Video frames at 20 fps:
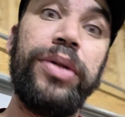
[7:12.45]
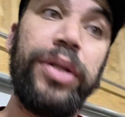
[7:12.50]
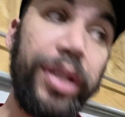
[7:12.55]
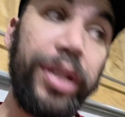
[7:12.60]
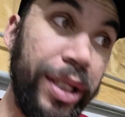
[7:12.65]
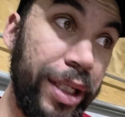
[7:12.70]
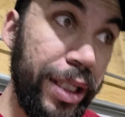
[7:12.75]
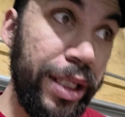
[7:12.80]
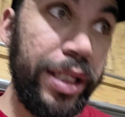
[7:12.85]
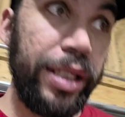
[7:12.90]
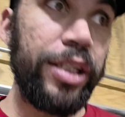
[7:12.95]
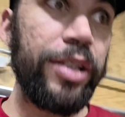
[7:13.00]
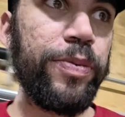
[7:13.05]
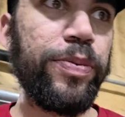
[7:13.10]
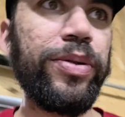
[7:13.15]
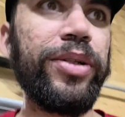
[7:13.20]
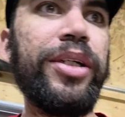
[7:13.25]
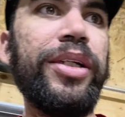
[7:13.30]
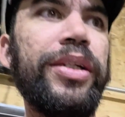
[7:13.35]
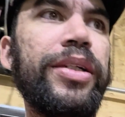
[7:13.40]

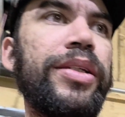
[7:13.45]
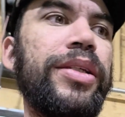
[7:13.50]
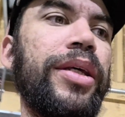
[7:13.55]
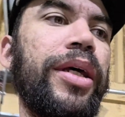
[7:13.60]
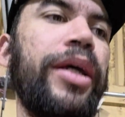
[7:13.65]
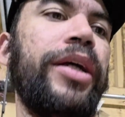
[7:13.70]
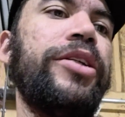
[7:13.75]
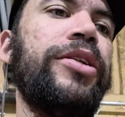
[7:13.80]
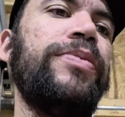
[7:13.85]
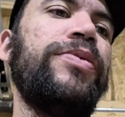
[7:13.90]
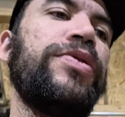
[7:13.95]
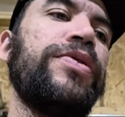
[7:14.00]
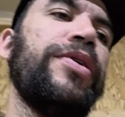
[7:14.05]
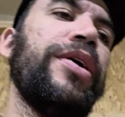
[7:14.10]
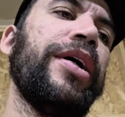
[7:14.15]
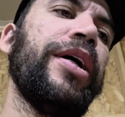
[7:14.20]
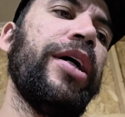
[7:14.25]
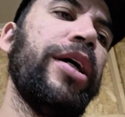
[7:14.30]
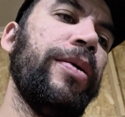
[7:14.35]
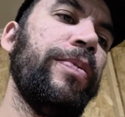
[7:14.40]
please like,
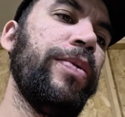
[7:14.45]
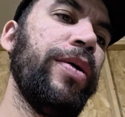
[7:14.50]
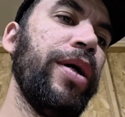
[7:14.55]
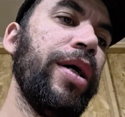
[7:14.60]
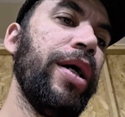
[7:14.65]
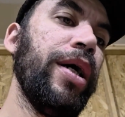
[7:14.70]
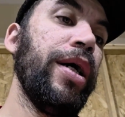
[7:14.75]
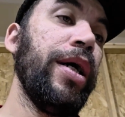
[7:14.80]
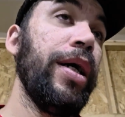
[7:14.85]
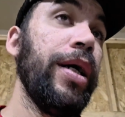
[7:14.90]
subscribe,